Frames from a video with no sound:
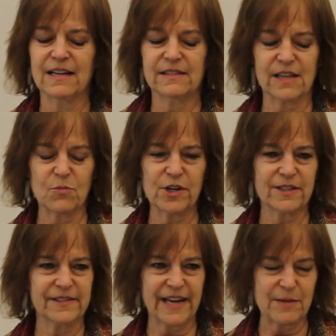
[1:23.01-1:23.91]
someone
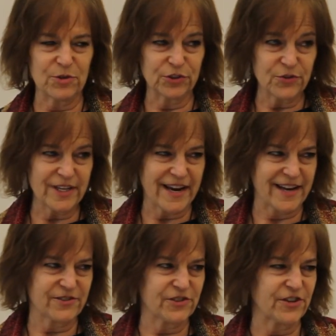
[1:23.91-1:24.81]
at the table knew the
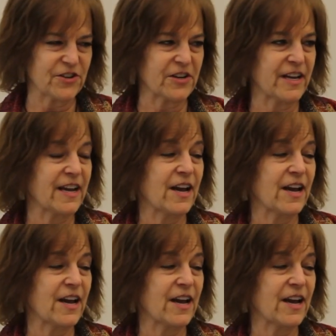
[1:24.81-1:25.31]
answer,